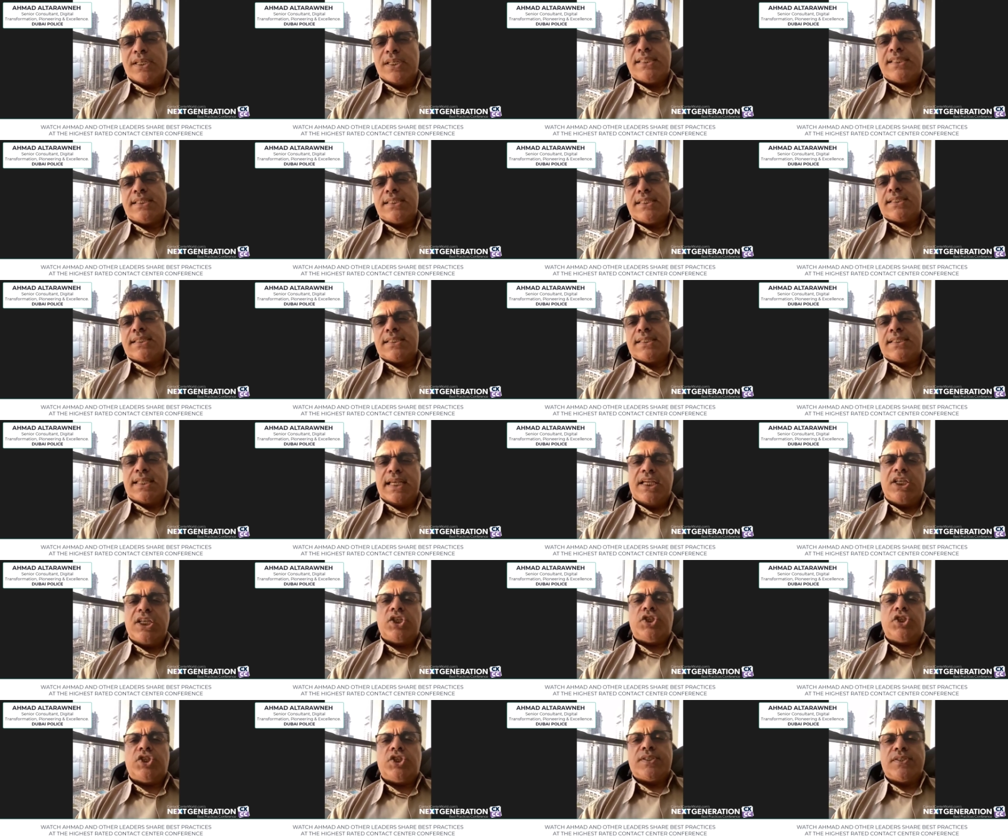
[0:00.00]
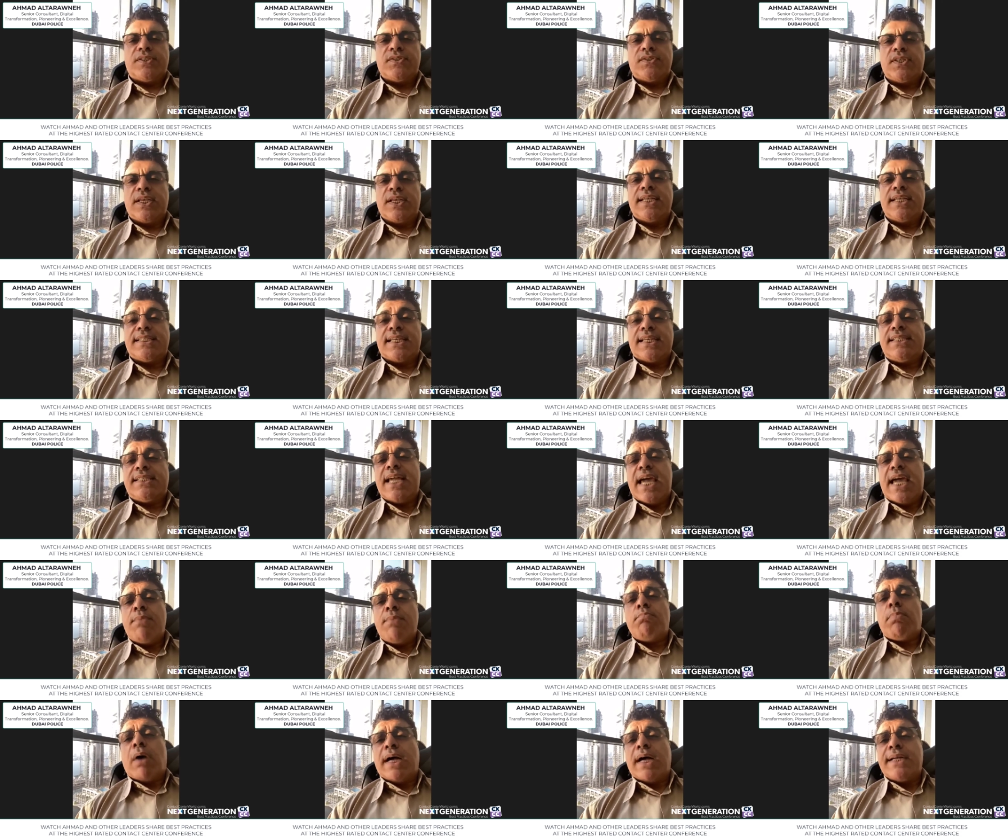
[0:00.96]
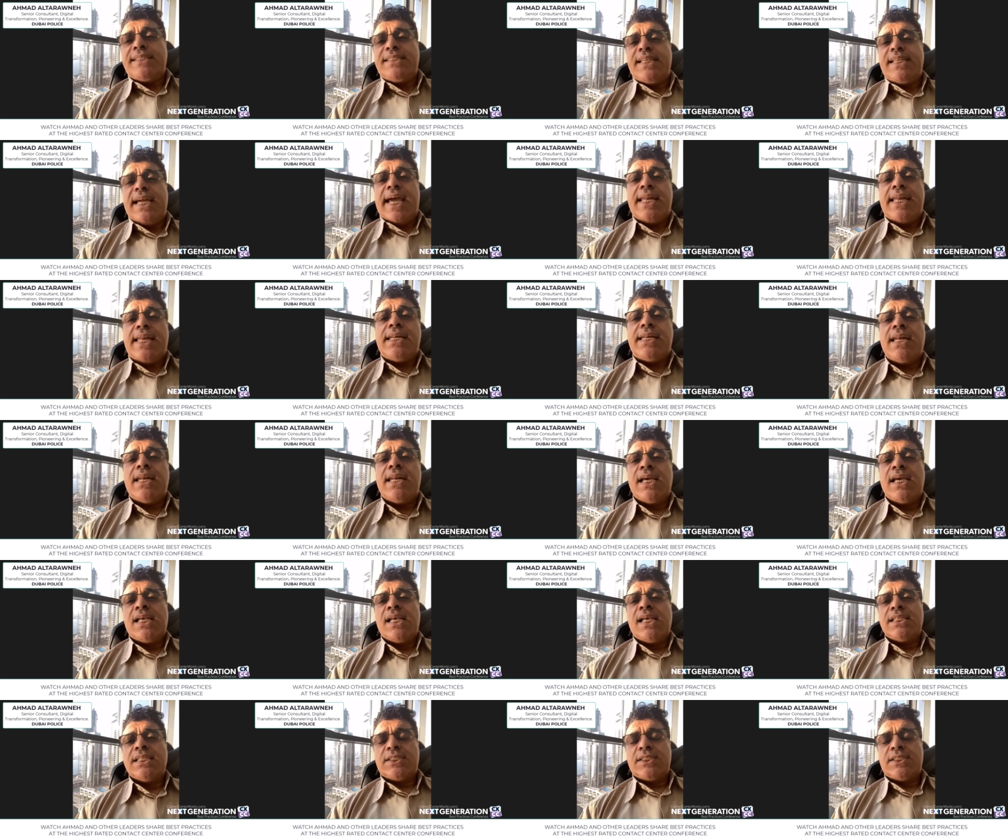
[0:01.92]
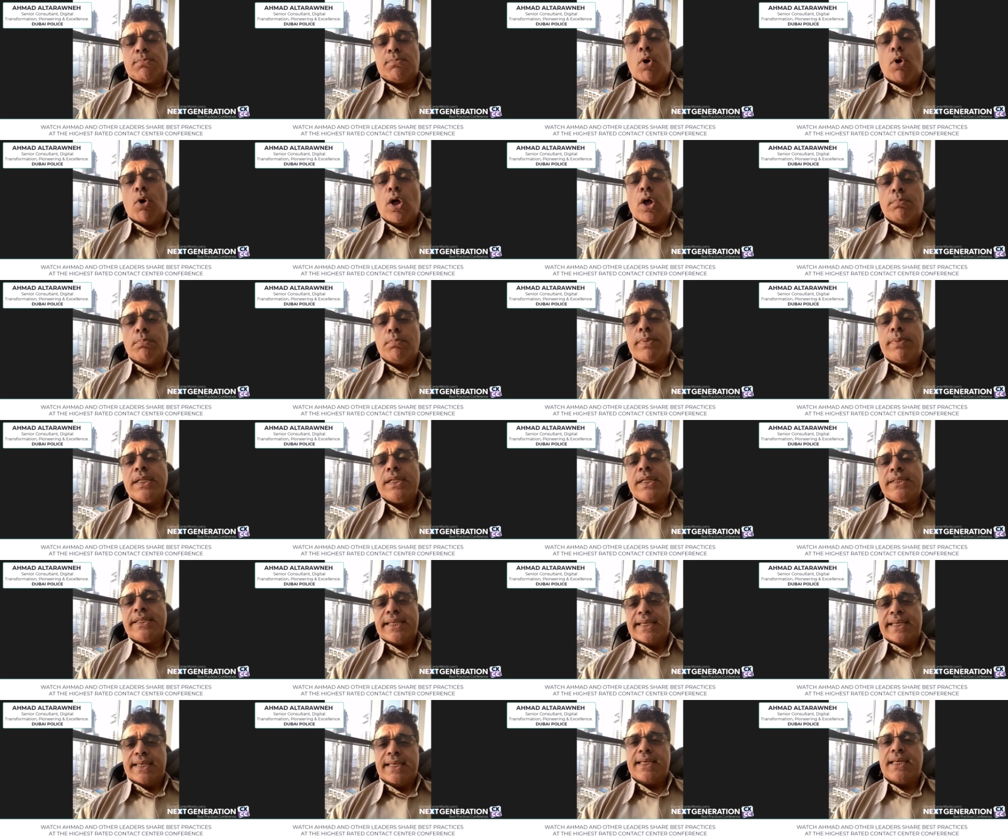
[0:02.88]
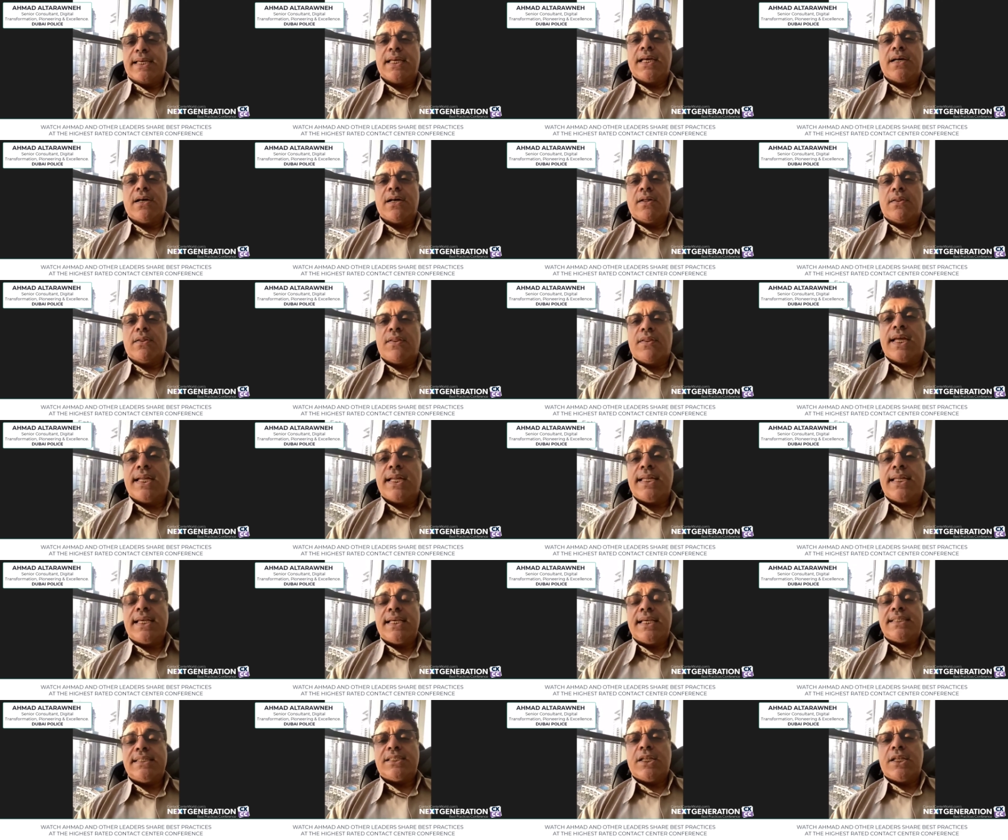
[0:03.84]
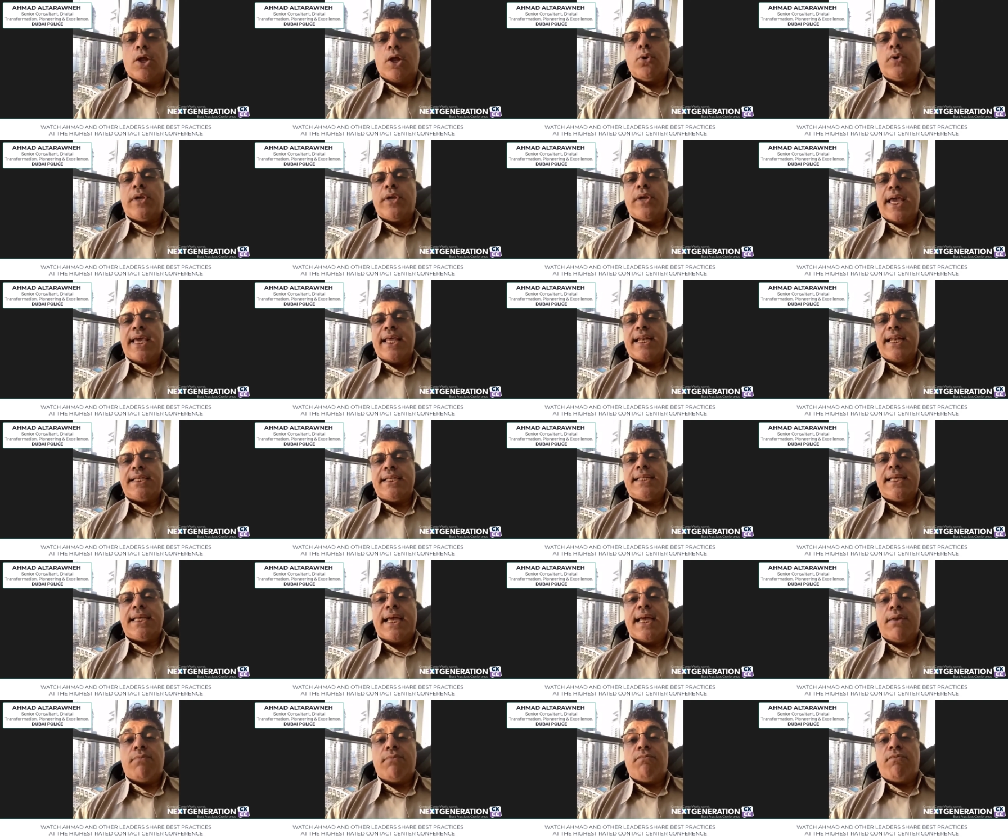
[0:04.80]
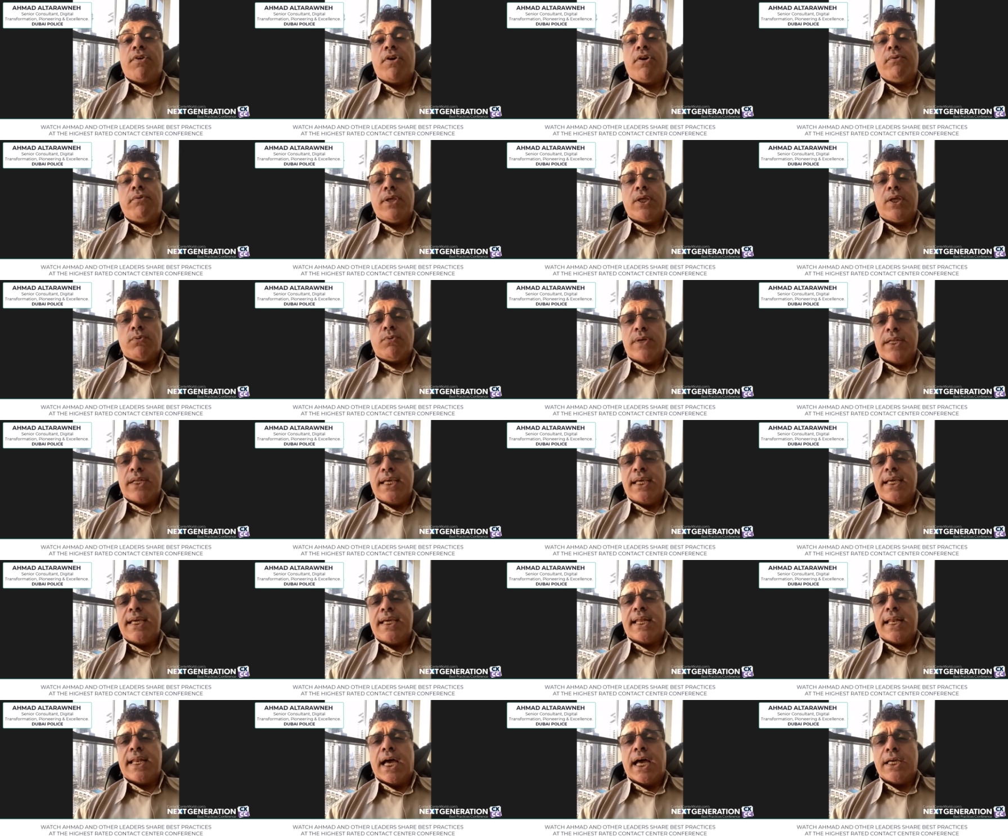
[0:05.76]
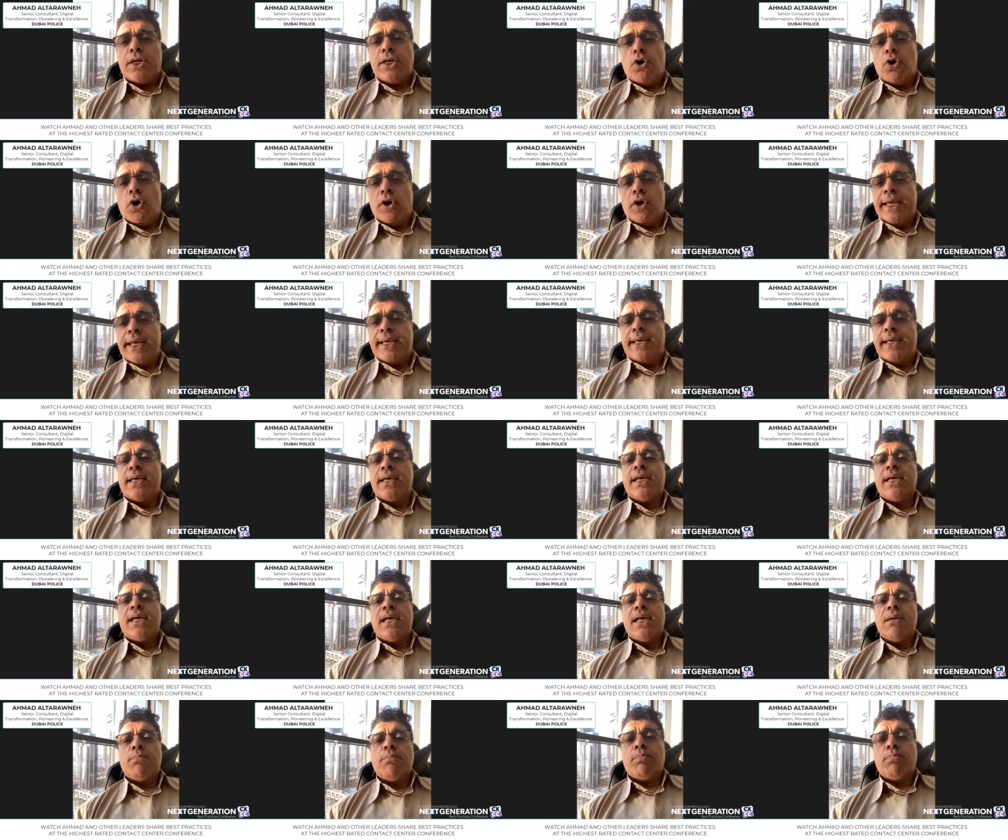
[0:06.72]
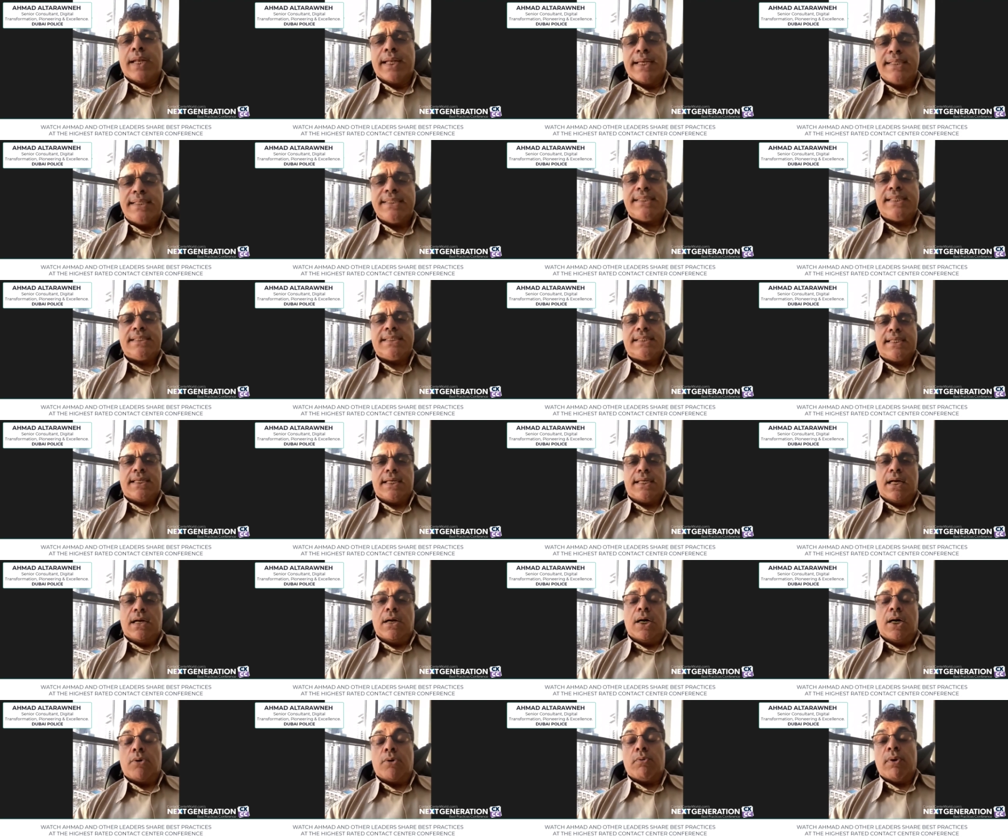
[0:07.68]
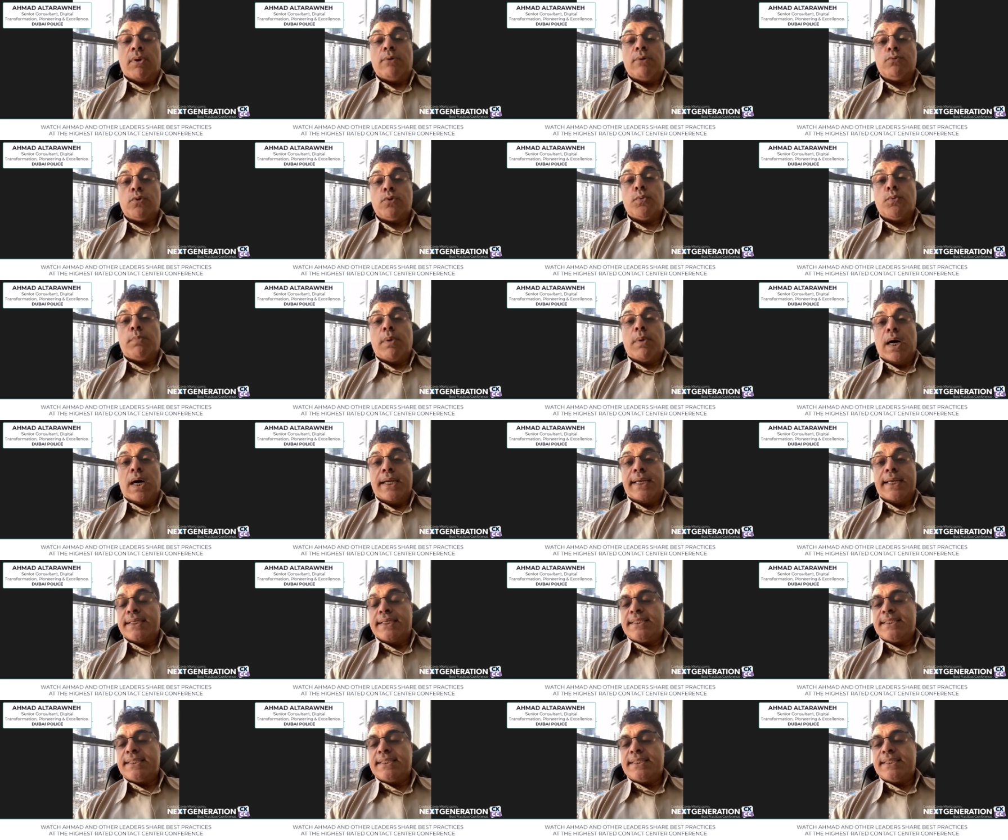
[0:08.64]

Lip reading: stations is a 10 by 10 small building that is located at very unique and iconic places around Dubai.